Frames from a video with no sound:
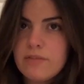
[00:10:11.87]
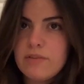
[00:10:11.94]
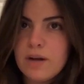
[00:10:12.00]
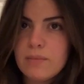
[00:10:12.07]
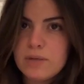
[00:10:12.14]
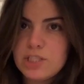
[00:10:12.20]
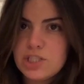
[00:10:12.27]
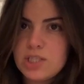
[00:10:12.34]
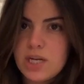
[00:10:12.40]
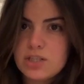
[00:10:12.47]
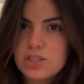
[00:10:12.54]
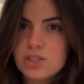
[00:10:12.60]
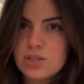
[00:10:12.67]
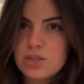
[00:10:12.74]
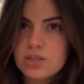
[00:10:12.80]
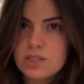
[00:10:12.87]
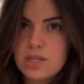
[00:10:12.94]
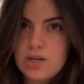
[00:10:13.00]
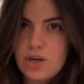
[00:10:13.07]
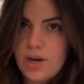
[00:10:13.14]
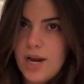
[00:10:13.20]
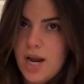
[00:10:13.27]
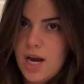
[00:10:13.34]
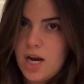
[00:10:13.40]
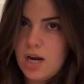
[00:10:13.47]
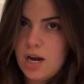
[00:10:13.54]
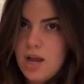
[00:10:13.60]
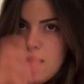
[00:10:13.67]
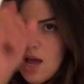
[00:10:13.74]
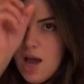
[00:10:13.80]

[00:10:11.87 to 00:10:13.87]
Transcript: how much texture is in your hair,